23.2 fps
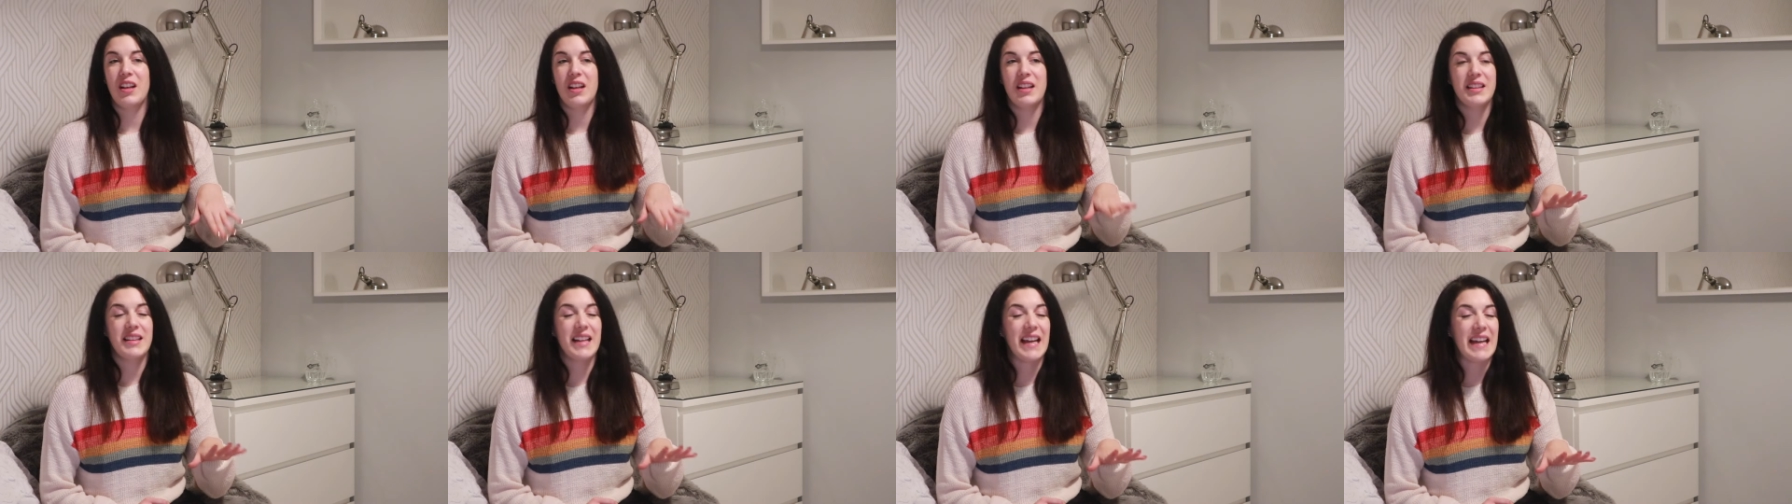
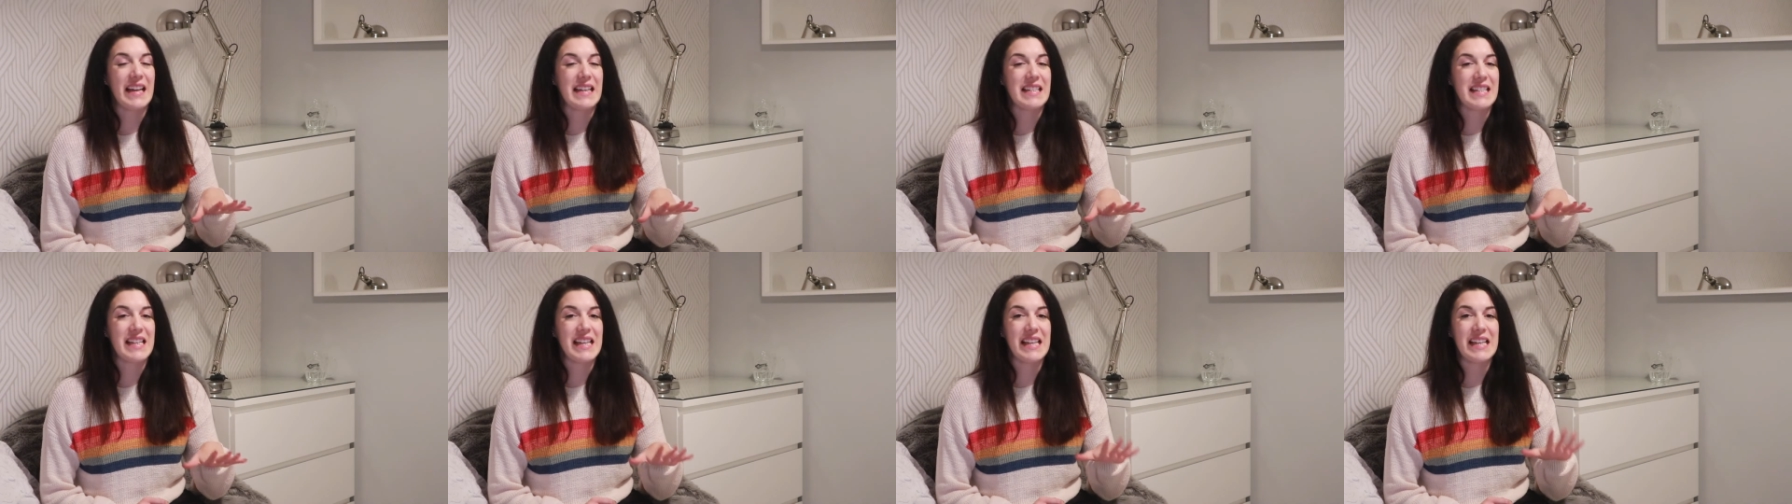
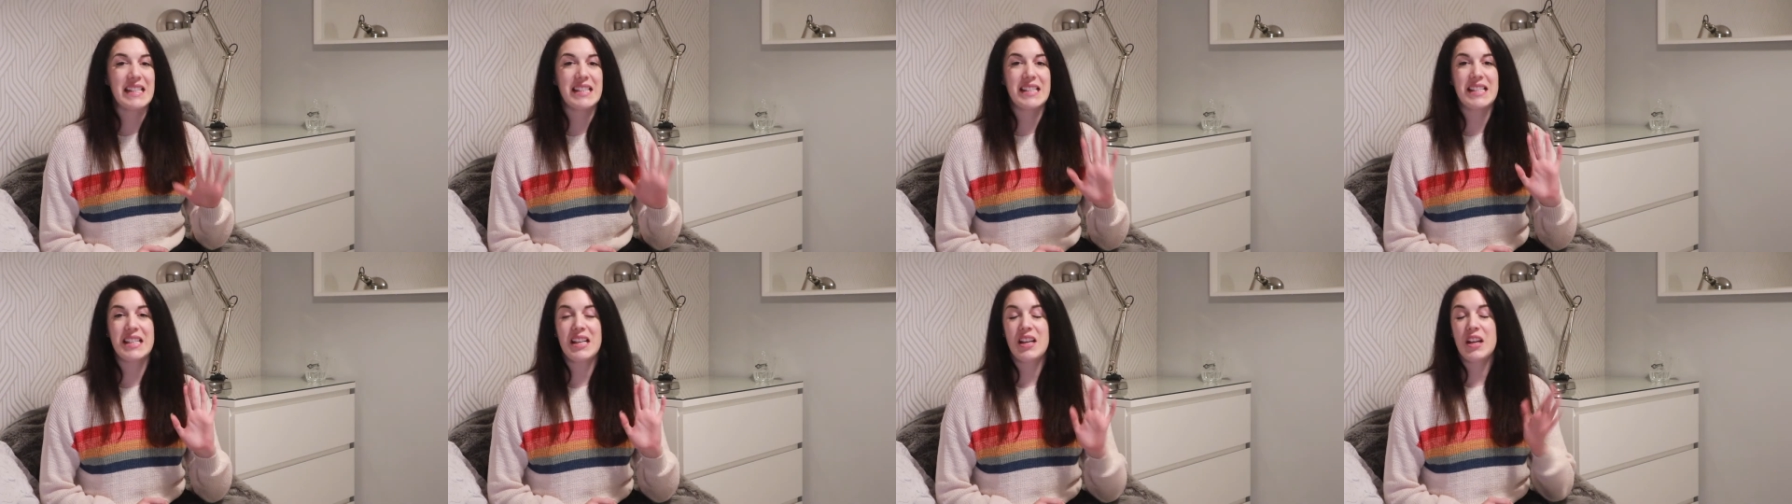
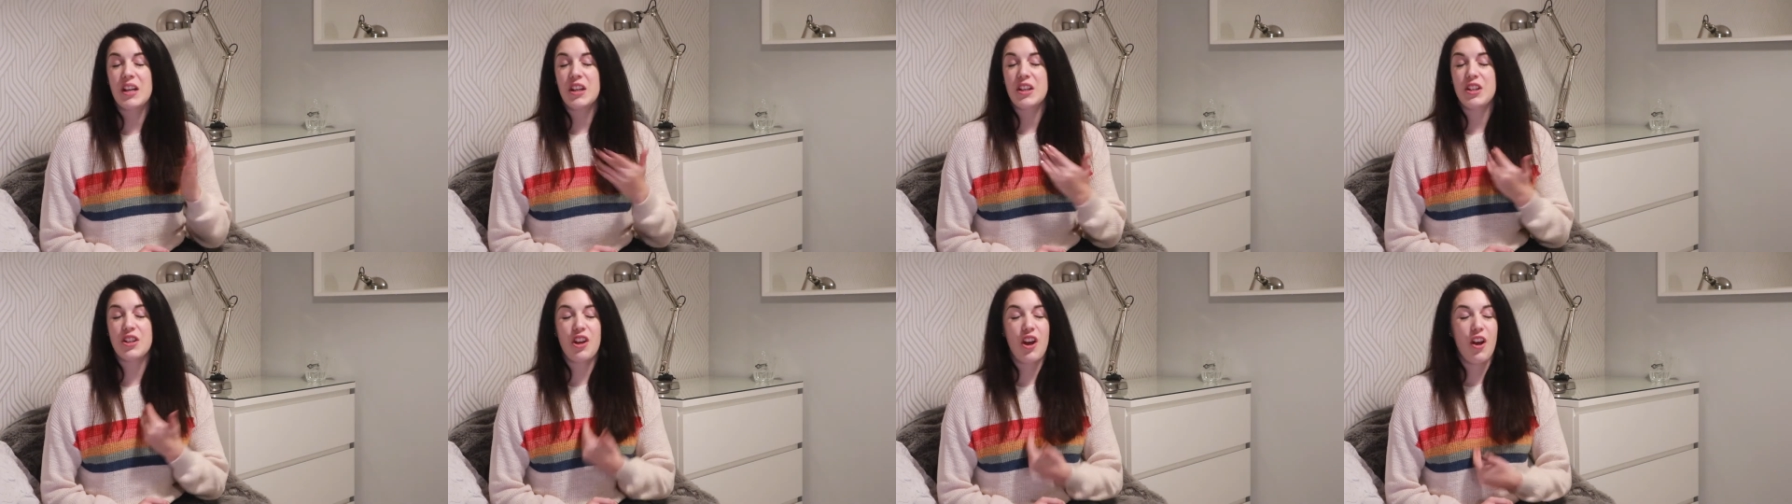Ladies,
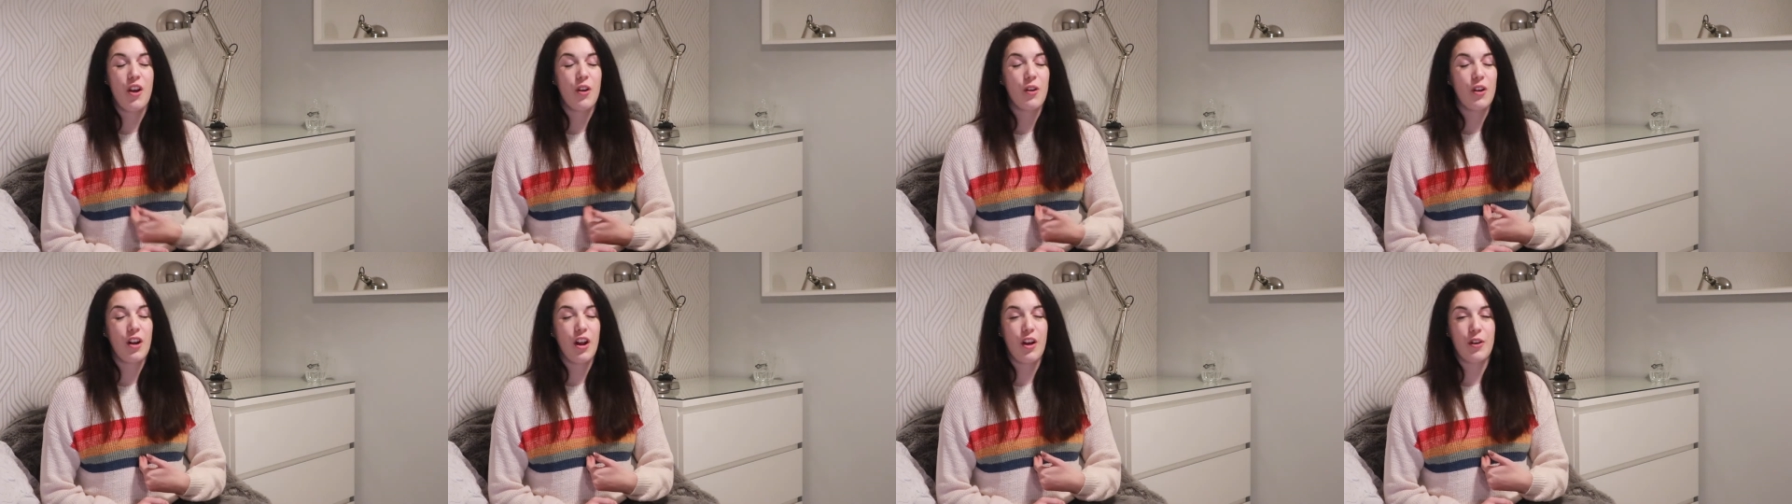
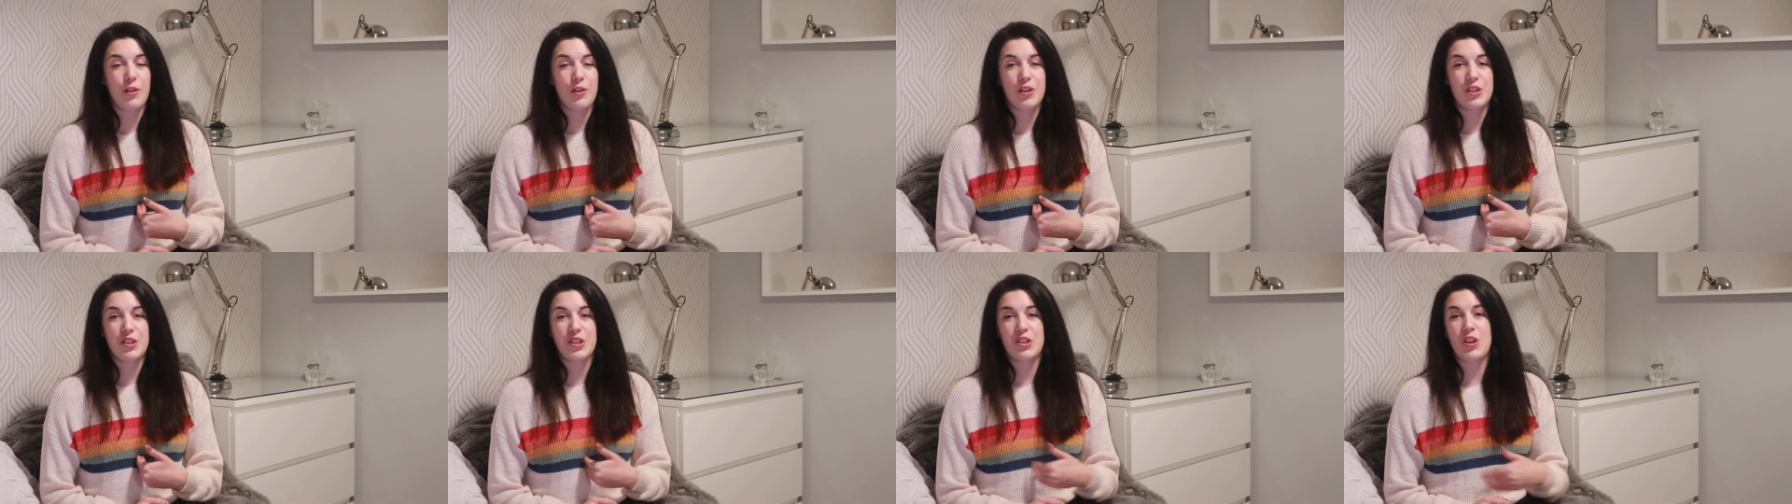no
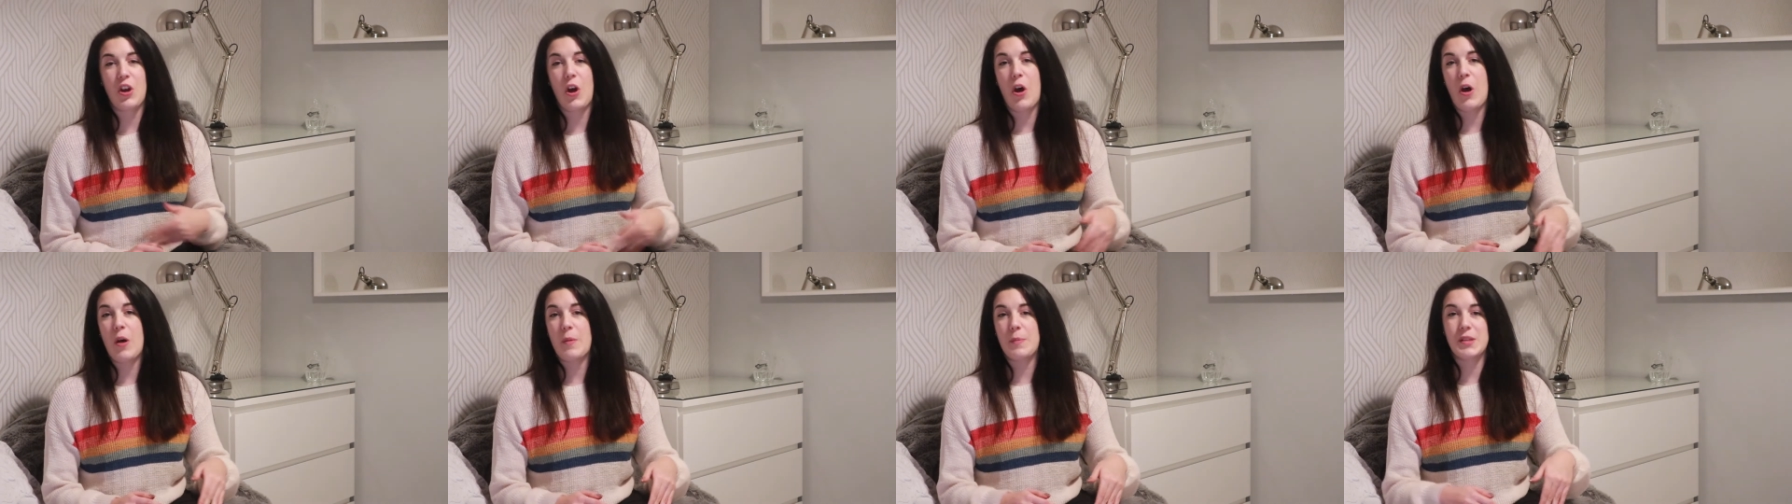low-cut
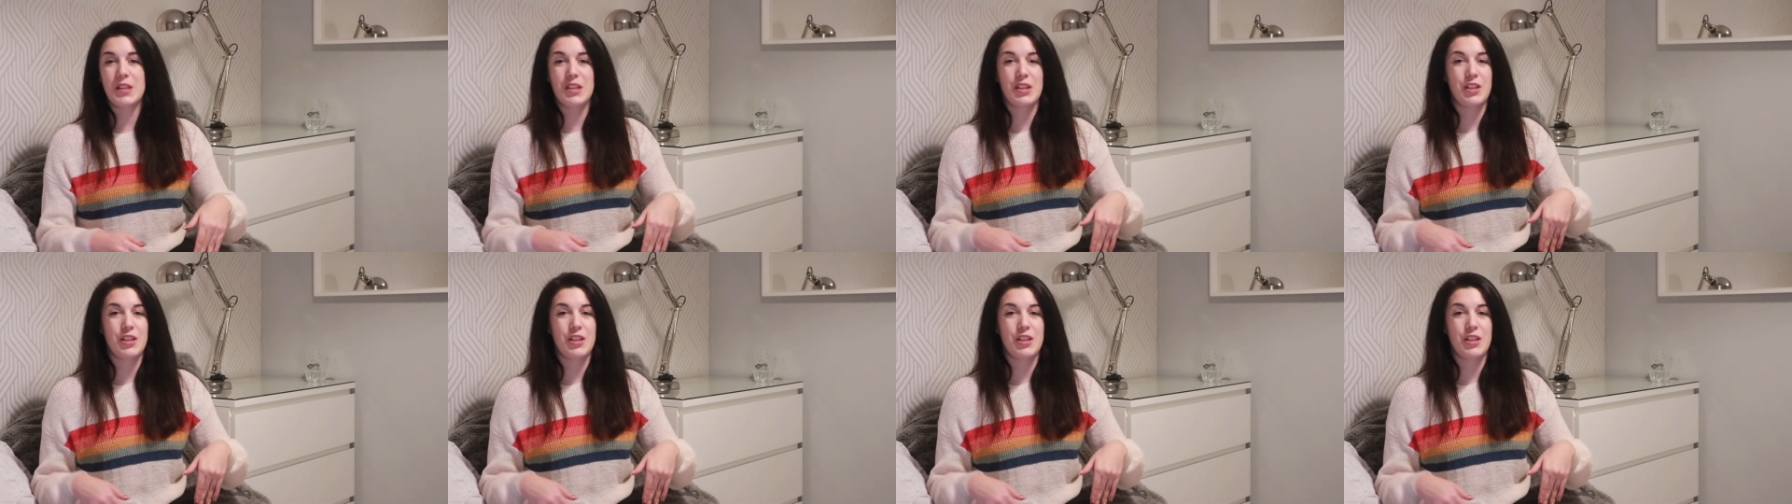tops,